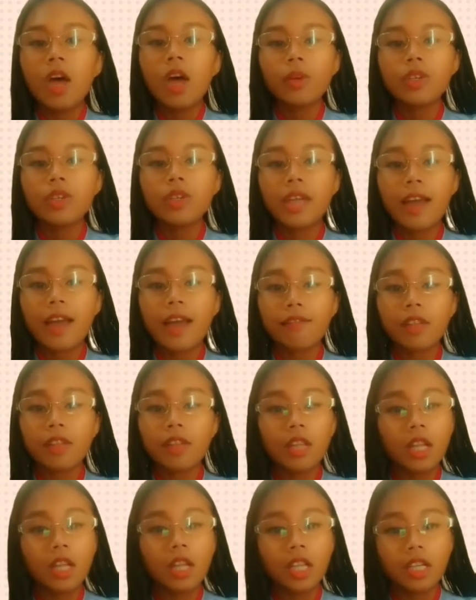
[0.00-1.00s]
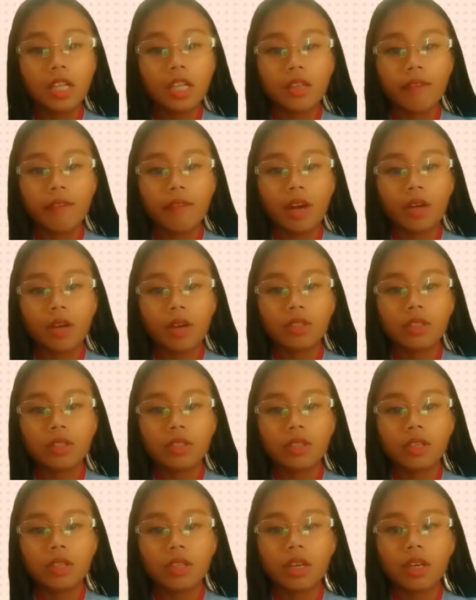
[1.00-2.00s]
we should have the knowledge about
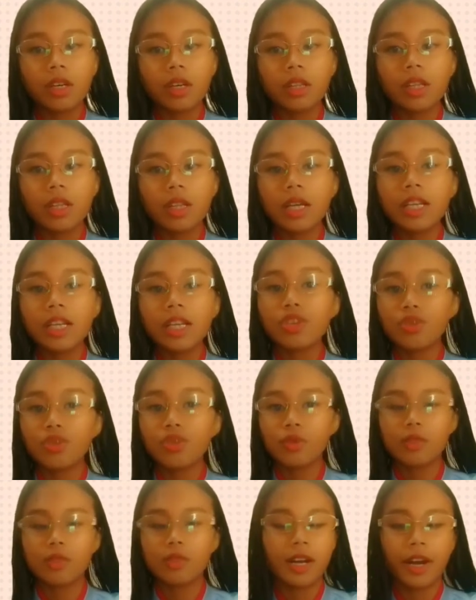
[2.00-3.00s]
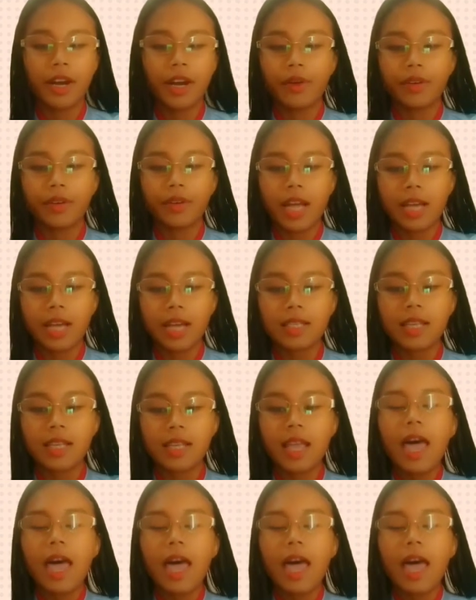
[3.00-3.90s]
the issues around us.